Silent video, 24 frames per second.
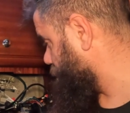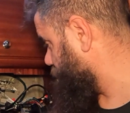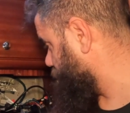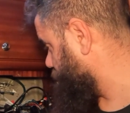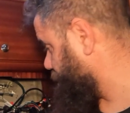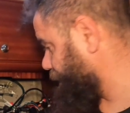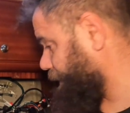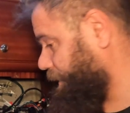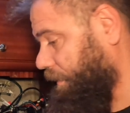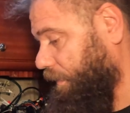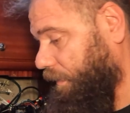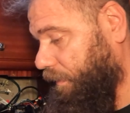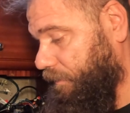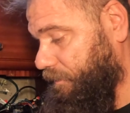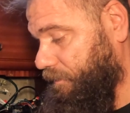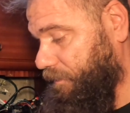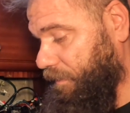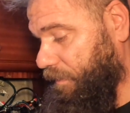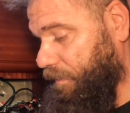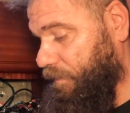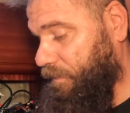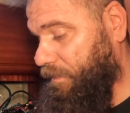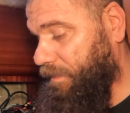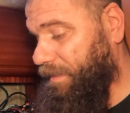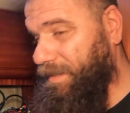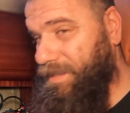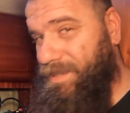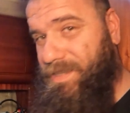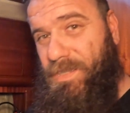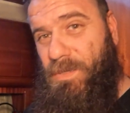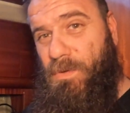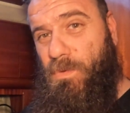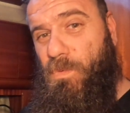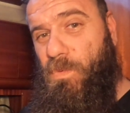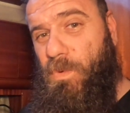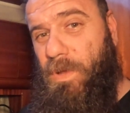because it
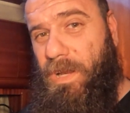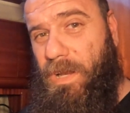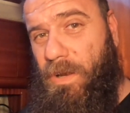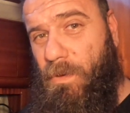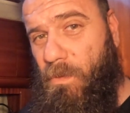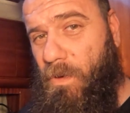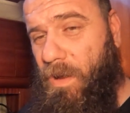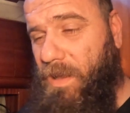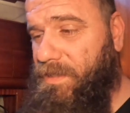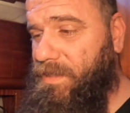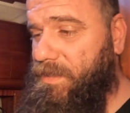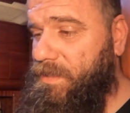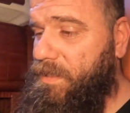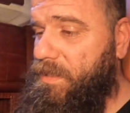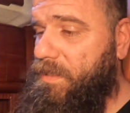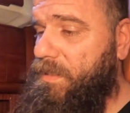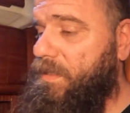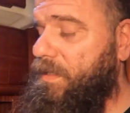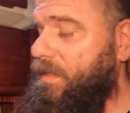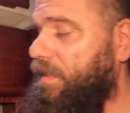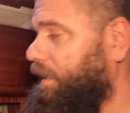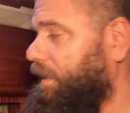is really rusty